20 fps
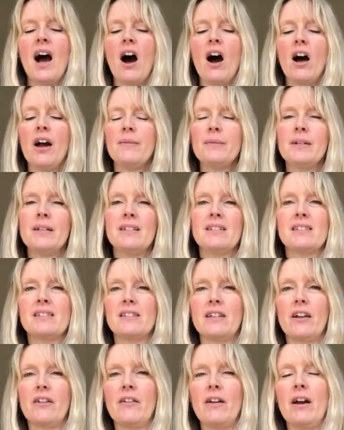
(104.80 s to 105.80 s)
I'm going to
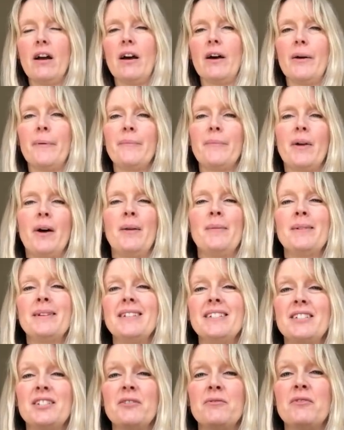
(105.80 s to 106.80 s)
stir it up. I'm
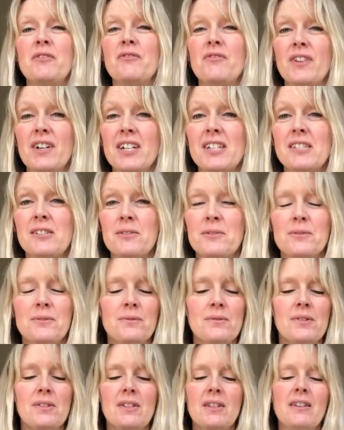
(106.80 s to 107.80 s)
going to do
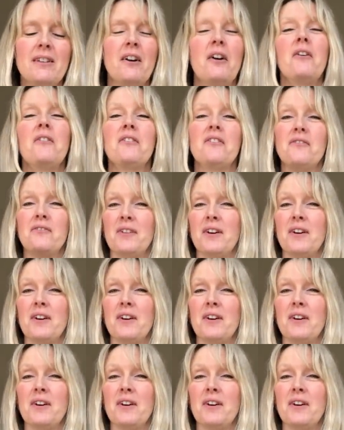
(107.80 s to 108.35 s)
reversals on the